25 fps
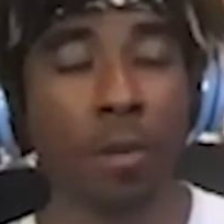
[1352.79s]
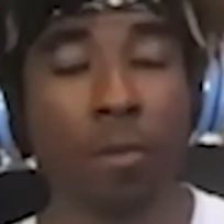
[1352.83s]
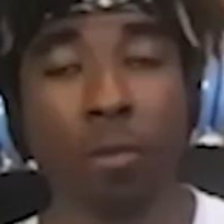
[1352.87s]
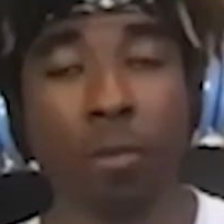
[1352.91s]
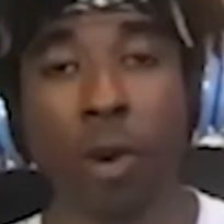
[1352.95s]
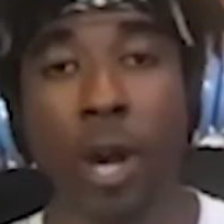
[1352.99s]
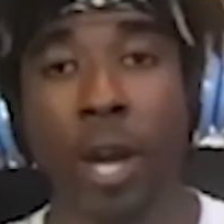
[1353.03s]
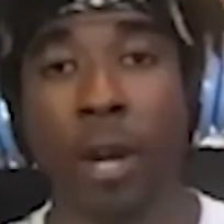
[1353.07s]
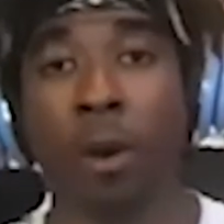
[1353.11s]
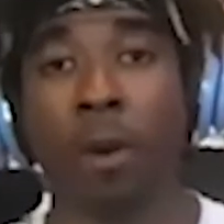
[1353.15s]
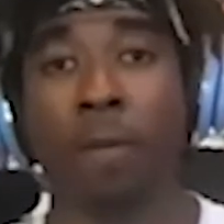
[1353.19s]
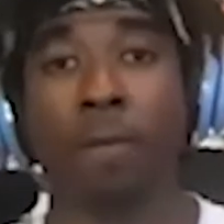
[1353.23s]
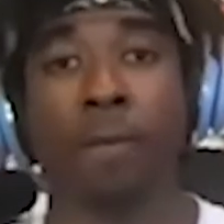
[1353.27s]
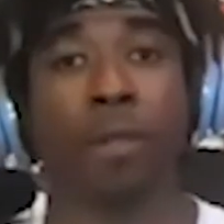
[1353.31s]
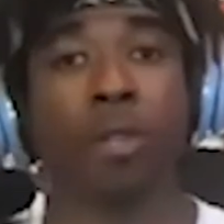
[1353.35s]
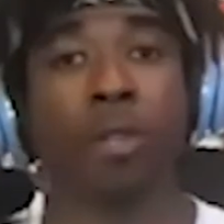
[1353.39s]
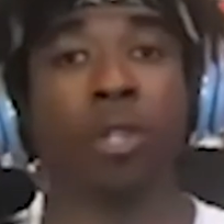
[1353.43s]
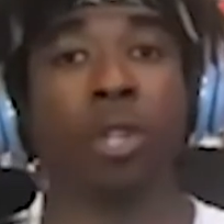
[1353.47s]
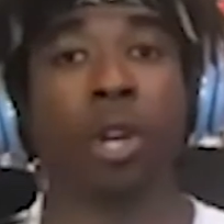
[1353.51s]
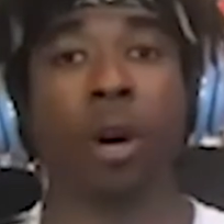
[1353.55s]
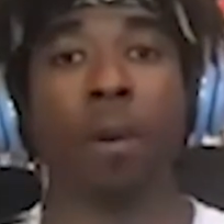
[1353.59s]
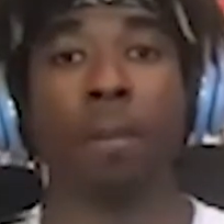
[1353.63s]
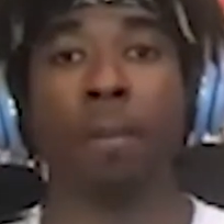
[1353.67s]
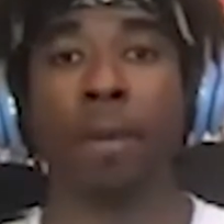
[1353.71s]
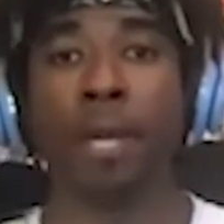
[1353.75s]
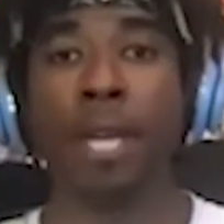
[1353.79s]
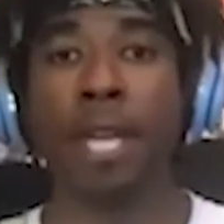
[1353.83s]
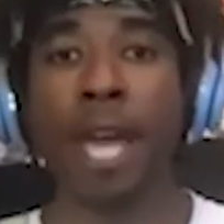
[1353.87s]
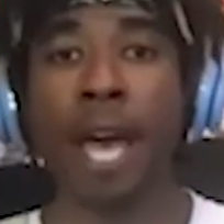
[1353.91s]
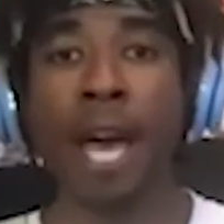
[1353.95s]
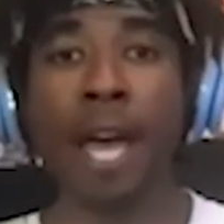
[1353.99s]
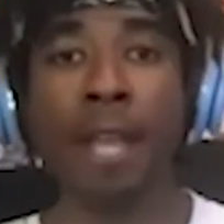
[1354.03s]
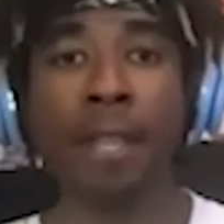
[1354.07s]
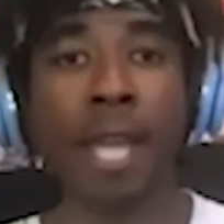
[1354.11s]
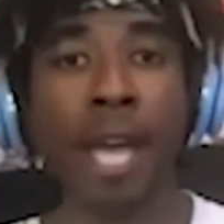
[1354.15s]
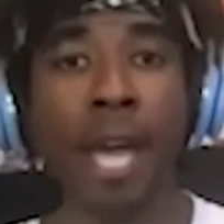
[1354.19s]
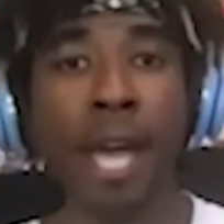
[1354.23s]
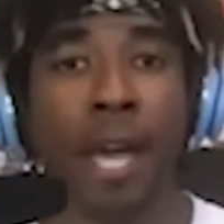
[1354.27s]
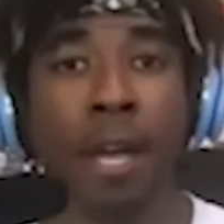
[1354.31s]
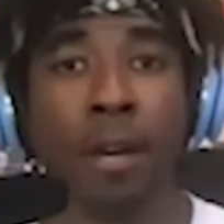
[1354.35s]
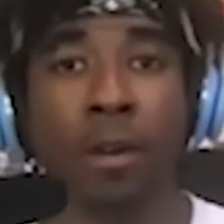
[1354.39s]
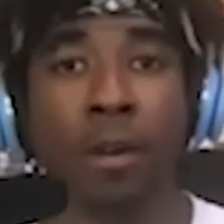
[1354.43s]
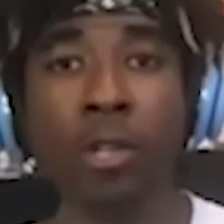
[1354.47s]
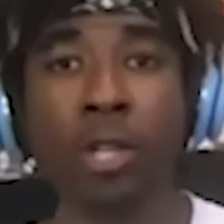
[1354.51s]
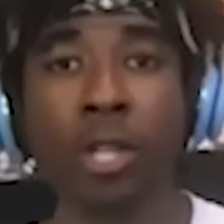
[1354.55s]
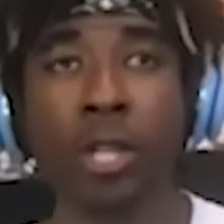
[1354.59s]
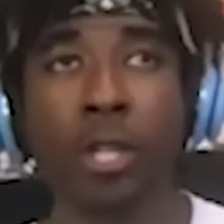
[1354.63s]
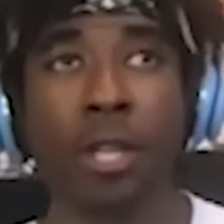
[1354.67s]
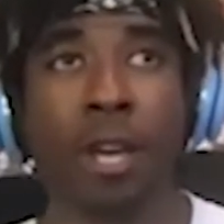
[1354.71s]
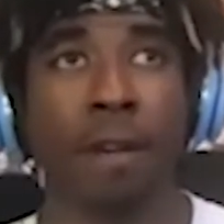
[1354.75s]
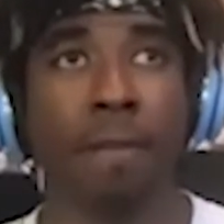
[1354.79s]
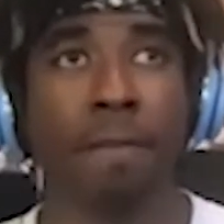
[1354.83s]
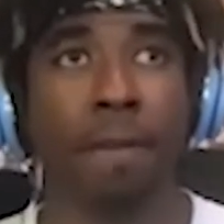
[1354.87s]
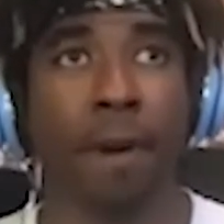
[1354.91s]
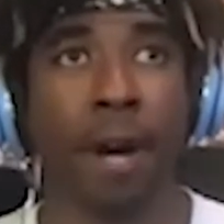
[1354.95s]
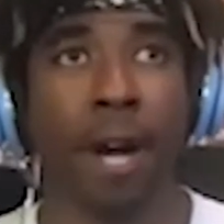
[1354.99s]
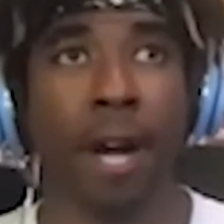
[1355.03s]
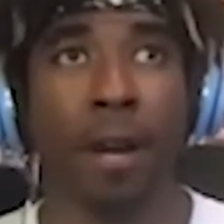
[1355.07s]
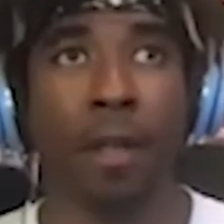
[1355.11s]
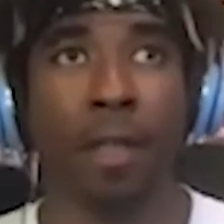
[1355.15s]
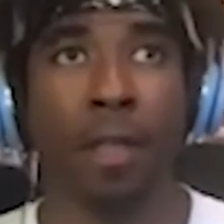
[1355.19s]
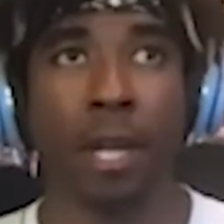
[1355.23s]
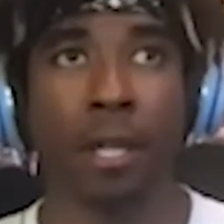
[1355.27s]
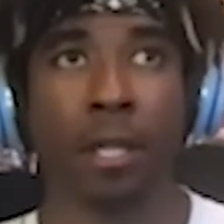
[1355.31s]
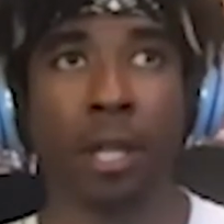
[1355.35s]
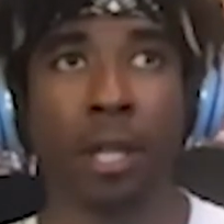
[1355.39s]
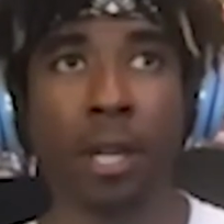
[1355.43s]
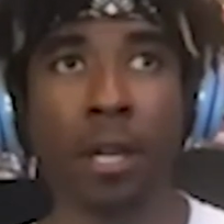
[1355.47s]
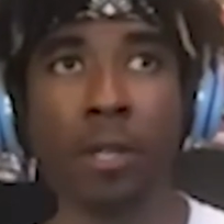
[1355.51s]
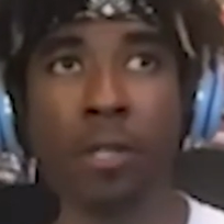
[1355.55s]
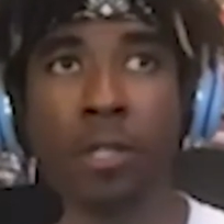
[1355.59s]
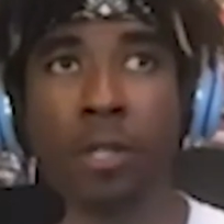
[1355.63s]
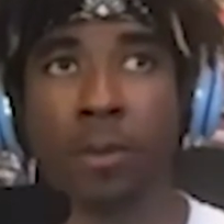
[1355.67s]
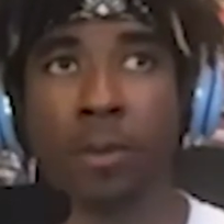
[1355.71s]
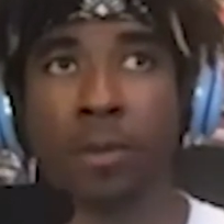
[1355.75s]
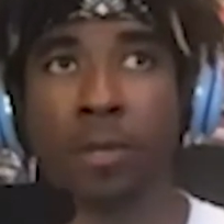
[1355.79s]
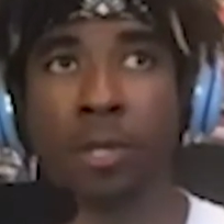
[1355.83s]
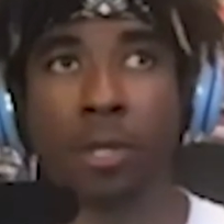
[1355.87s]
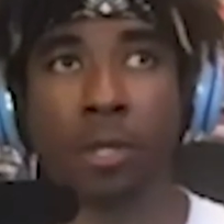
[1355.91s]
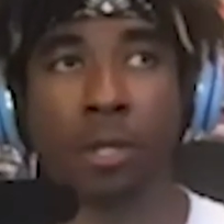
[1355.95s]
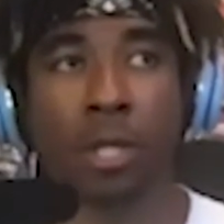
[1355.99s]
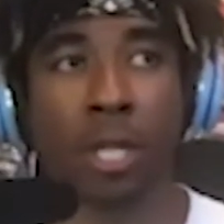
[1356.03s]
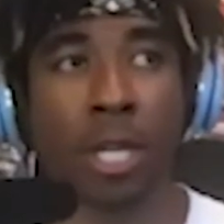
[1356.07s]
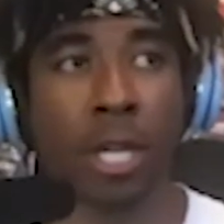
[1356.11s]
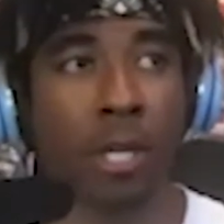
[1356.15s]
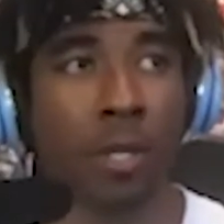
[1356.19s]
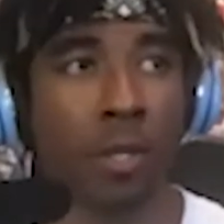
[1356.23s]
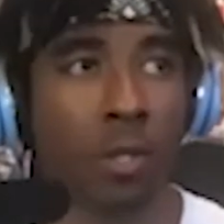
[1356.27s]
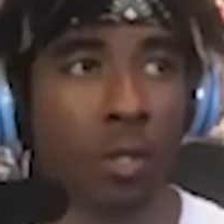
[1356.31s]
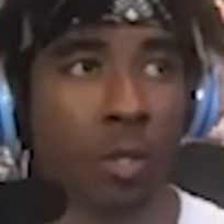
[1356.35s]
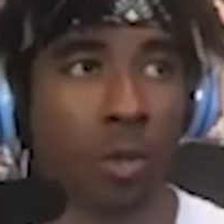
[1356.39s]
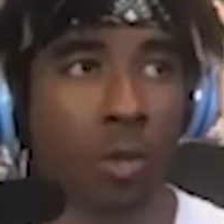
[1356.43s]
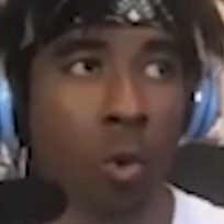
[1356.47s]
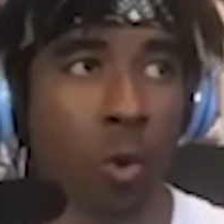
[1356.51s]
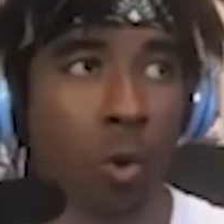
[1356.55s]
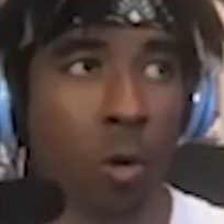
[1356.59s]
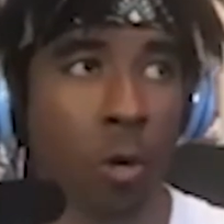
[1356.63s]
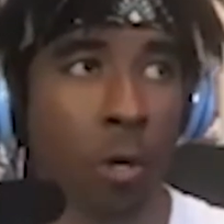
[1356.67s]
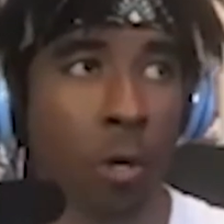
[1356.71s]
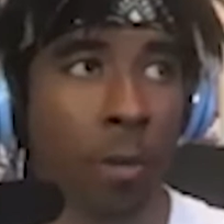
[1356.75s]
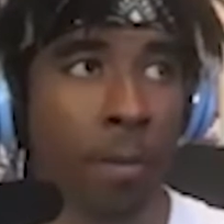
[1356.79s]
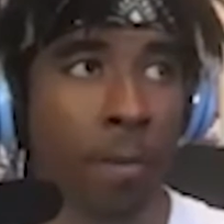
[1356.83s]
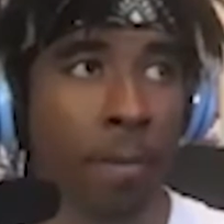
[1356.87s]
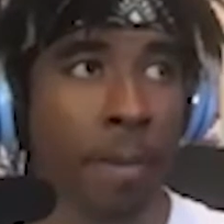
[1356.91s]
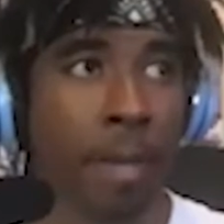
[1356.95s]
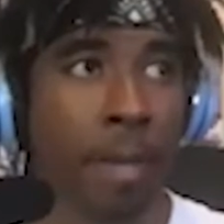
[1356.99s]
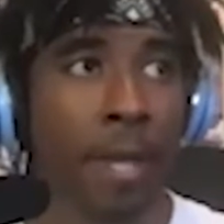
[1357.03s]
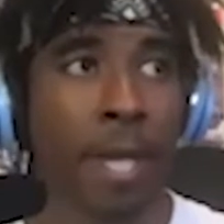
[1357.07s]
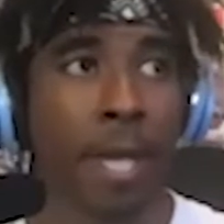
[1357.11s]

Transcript: Right off the jump, he had that energy, that fire that led us. He was a leading scorer.